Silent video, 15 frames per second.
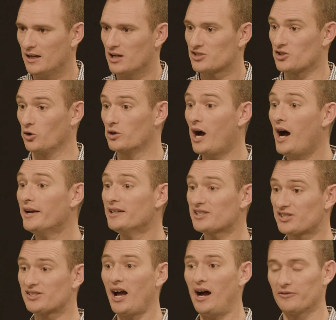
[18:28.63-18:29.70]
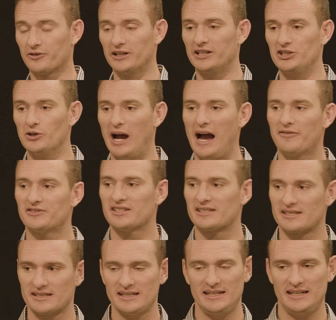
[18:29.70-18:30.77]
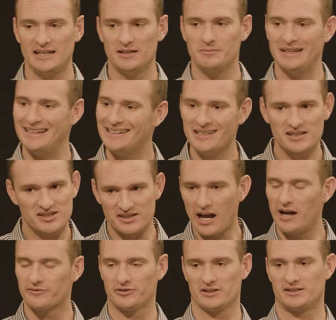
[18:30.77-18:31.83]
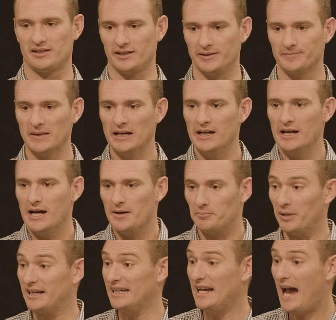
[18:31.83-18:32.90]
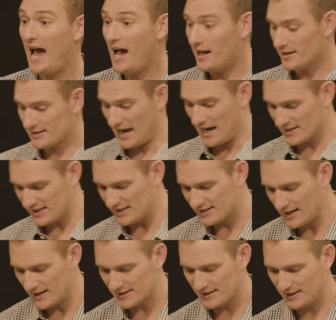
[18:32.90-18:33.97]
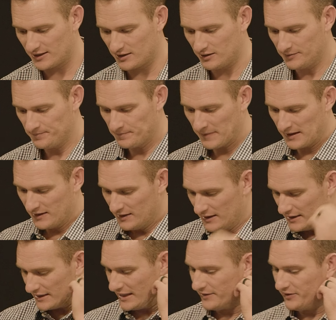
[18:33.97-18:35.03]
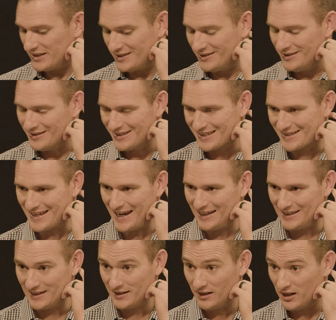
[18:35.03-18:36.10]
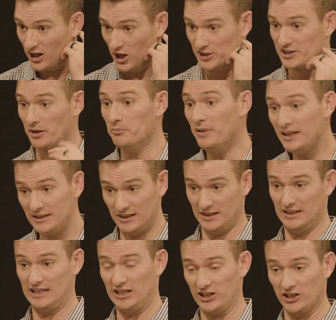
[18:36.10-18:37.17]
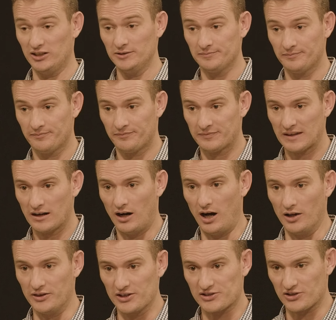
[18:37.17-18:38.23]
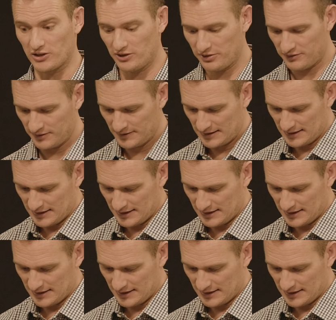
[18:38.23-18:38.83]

So God is sovereign, and you have to see him in his sovereignty. But he has, as he says here, given Satan a dominion here on this earth